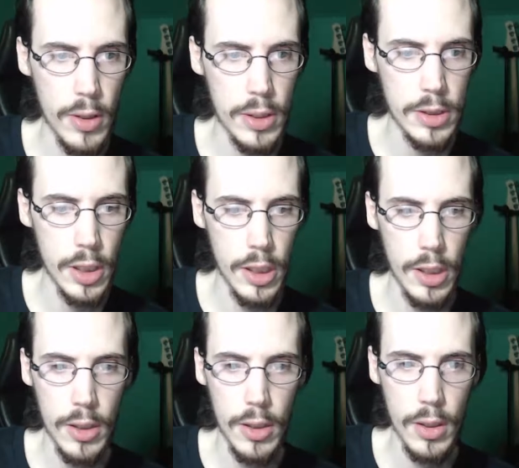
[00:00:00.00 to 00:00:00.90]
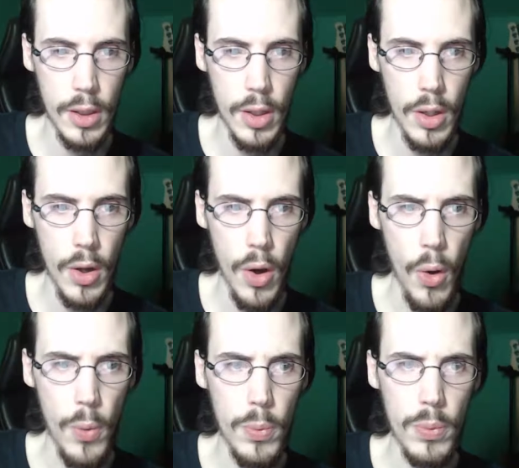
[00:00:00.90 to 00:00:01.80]
Sonny.
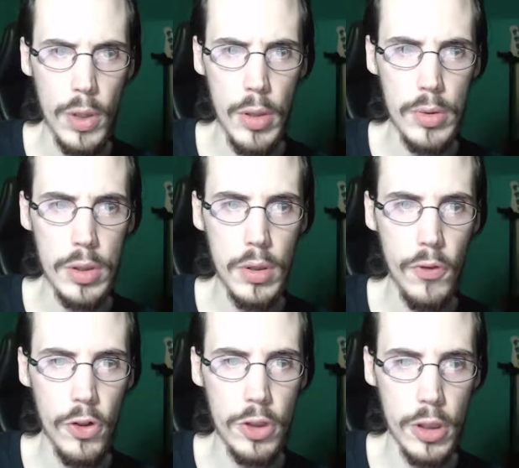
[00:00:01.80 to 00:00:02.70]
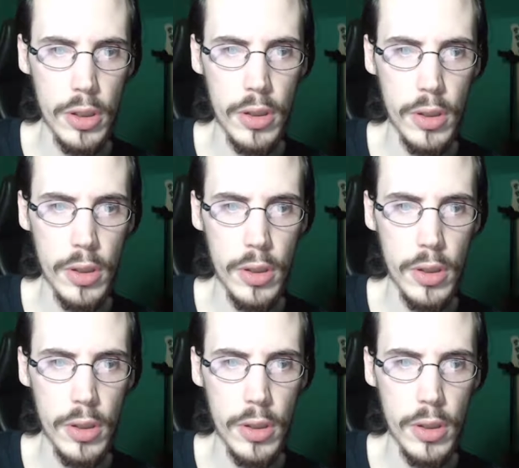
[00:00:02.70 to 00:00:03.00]
Oh, he was a diversion.